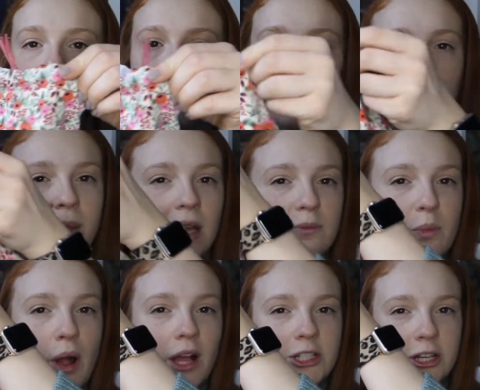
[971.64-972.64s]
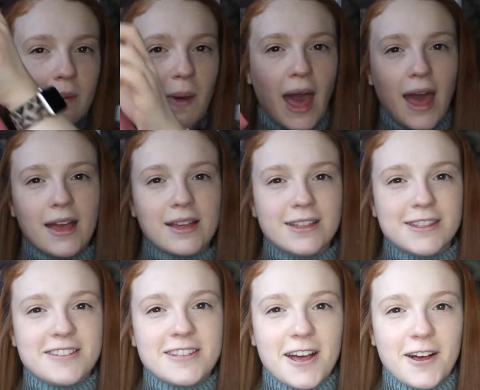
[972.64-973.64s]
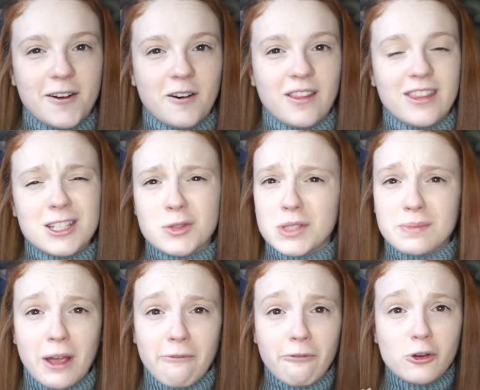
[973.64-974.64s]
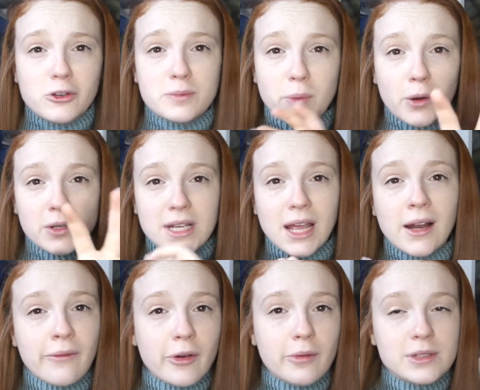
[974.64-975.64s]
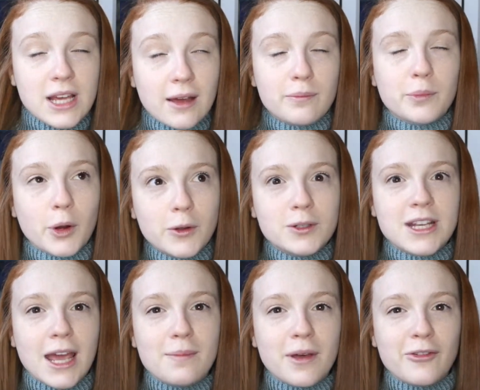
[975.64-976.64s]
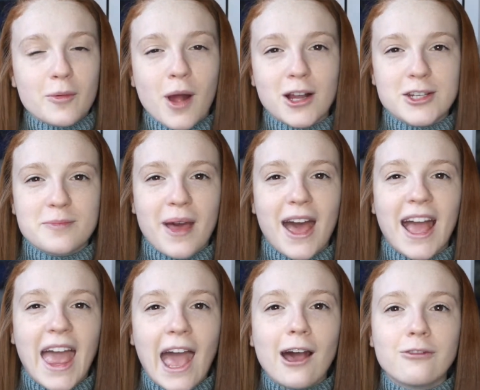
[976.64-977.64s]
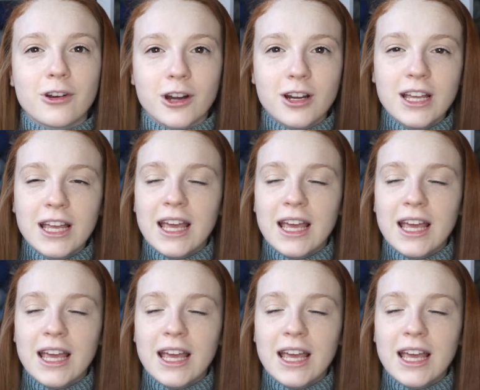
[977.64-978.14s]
handmade project bag. So this was my first prototype of a project bag ever,